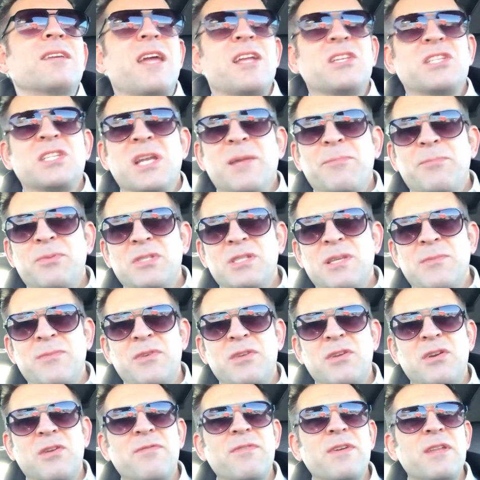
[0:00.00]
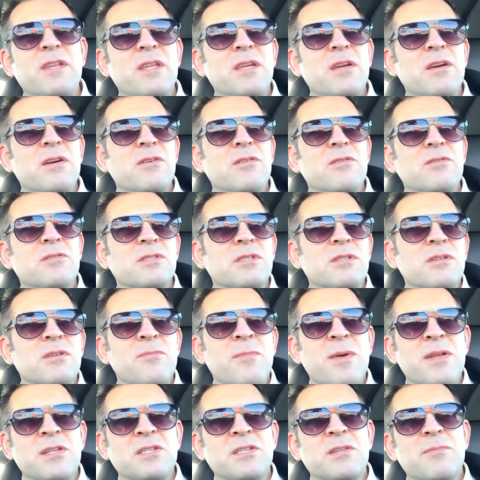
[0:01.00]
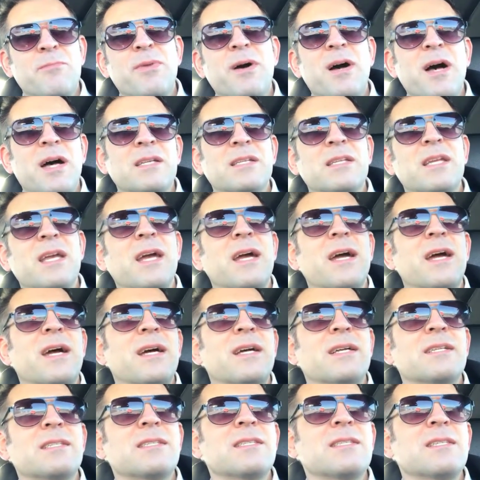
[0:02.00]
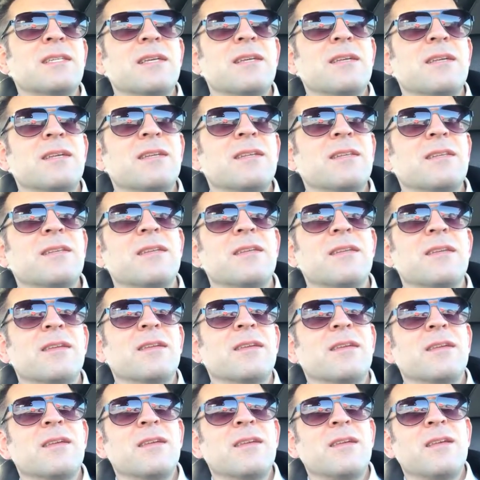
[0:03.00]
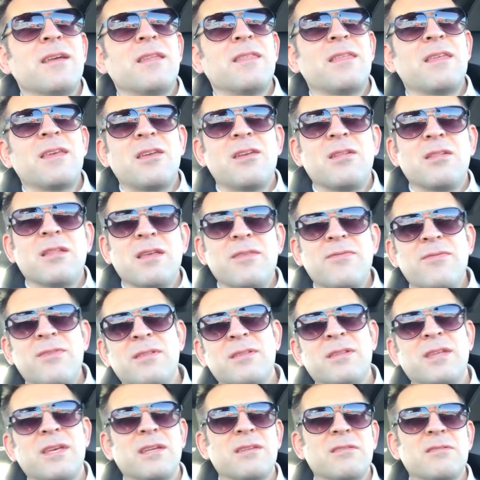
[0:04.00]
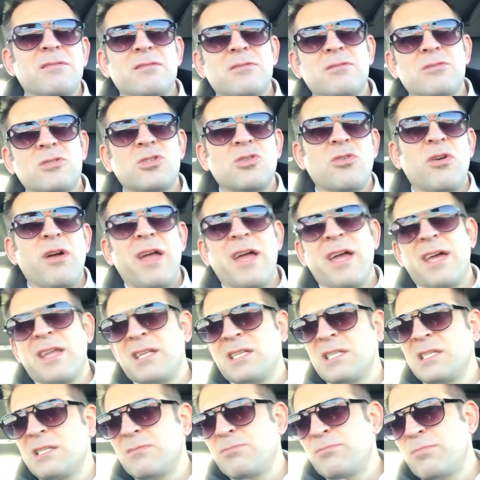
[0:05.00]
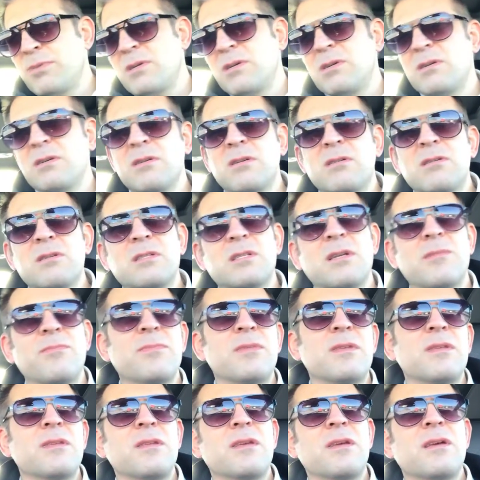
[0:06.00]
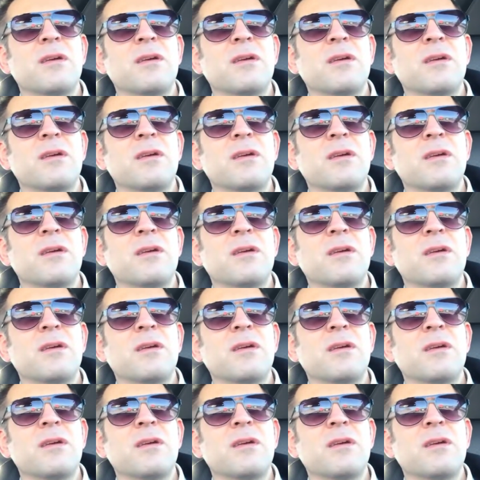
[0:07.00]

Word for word: catching up with some of your videos, and you mentioned a podcast, and I think you live in like Johannesburg or something.